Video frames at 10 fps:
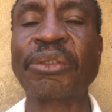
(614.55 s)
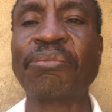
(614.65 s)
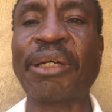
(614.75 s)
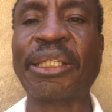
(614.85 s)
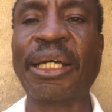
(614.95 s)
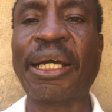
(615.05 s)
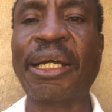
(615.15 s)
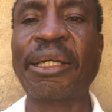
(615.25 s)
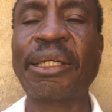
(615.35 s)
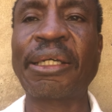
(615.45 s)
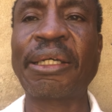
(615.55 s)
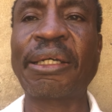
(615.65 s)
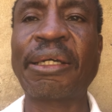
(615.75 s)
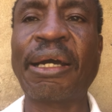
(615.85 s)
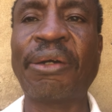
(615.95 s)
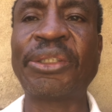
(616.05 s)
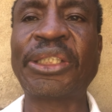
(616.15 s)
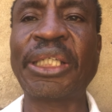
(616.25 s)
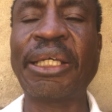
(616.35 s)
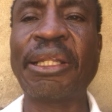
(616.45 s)
but uh, I would
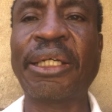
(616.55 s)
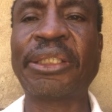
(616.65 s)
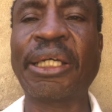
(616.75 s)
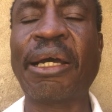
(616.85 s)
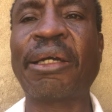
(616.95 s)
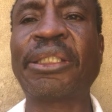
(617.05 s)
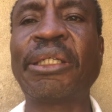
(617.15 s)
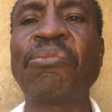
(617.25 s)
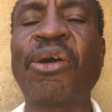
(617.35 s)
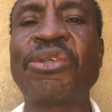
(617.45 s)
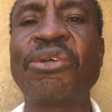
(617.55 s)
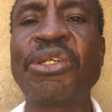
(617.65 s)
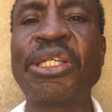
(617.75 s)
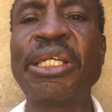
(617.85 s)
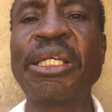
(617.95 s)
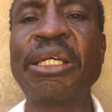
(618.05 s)
say that uh, Tim Wanyonyi,